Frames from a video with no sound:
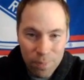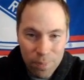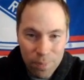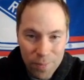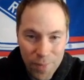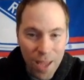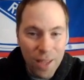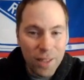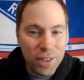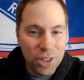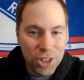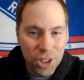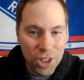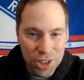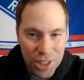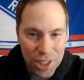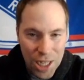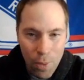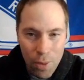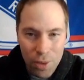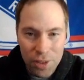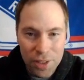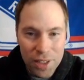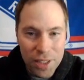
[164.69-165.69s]
That is just
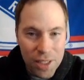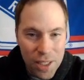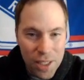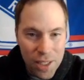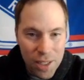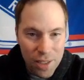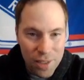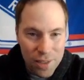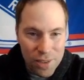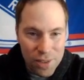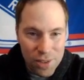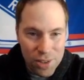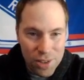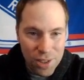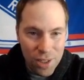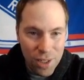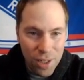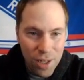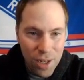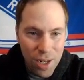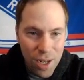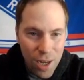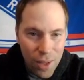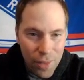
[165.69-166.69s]
how elite he is.
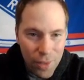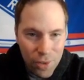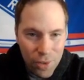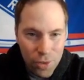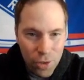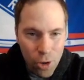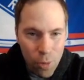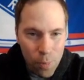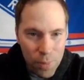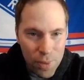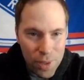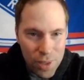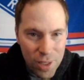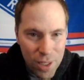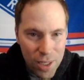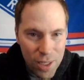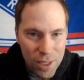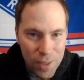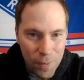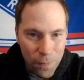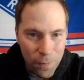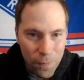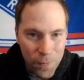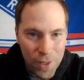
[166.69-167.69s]
The group needed
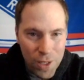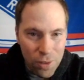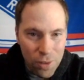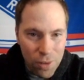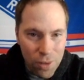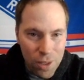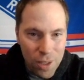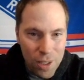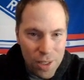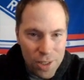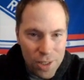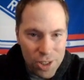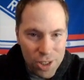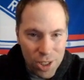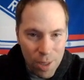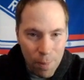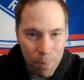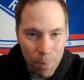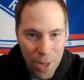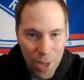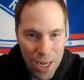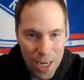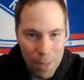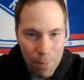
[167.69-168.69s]
to feel some
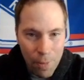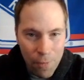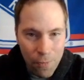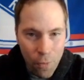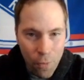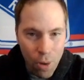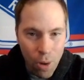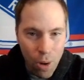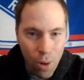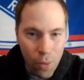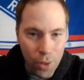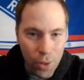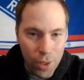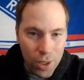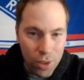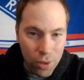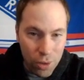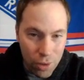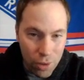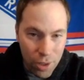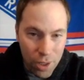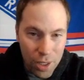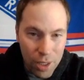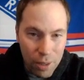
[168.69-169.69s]
pain before all the
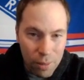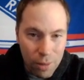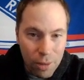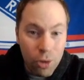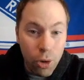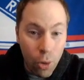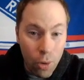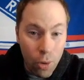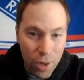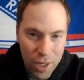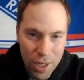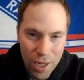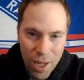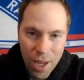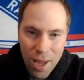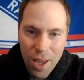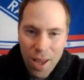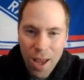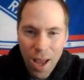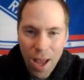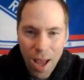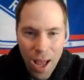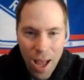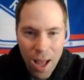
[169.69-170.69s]
glory. glory.
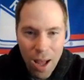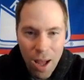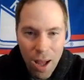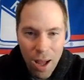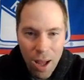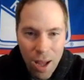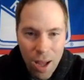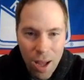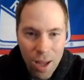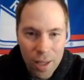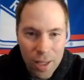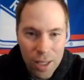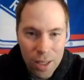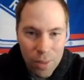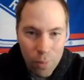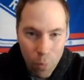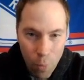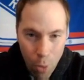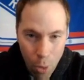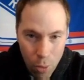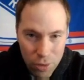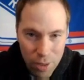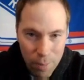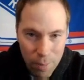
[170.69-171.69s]
Uh, it
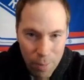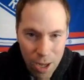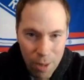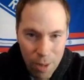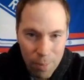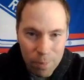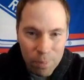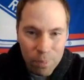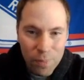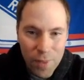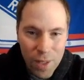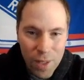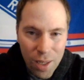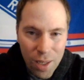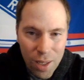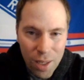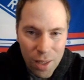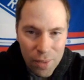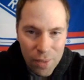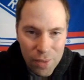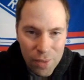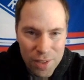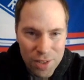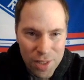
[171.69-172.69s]
woke them up.
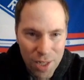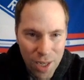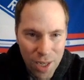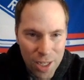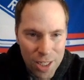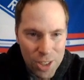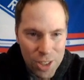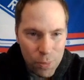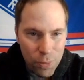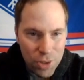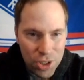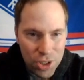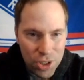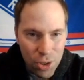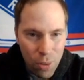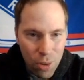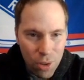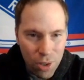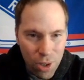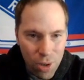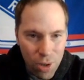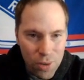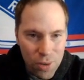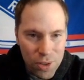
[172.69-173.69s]
These guys were so
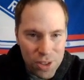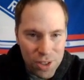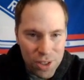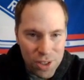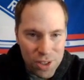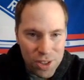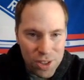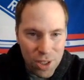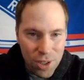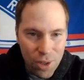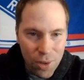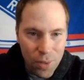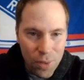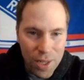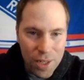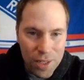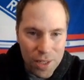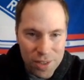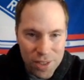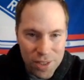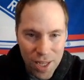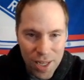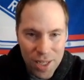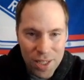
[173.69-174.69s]
close this year, they
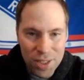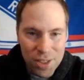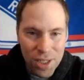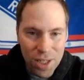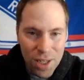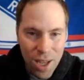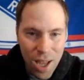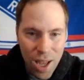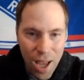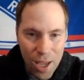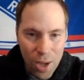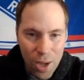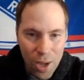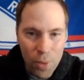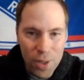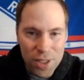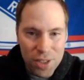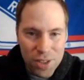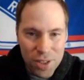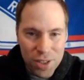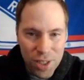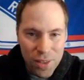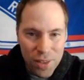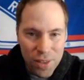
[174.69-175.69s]
could taste it. I always
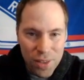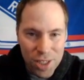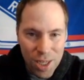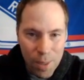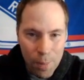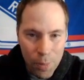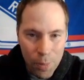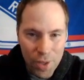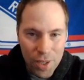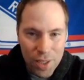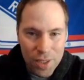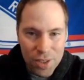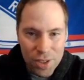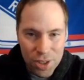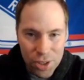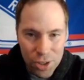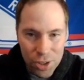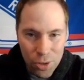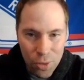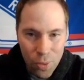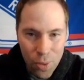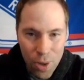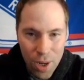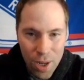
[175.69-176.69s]
say the same thing as
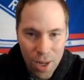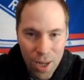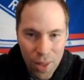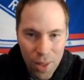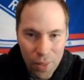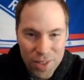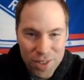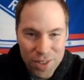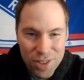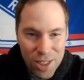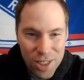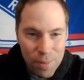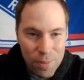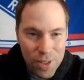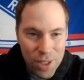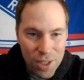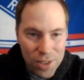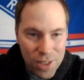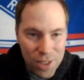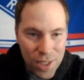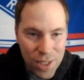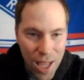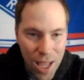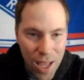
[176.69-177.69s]
you. This team
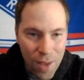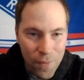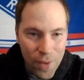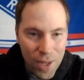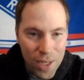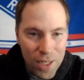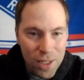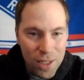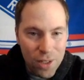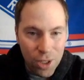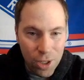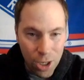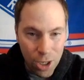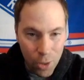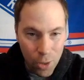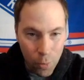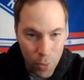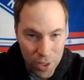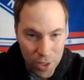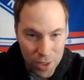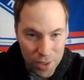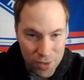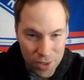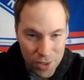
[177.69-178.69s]
doesn't have any glaring
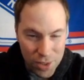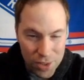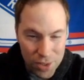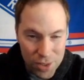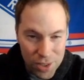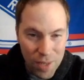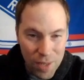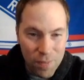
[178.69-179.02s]
weaknesses.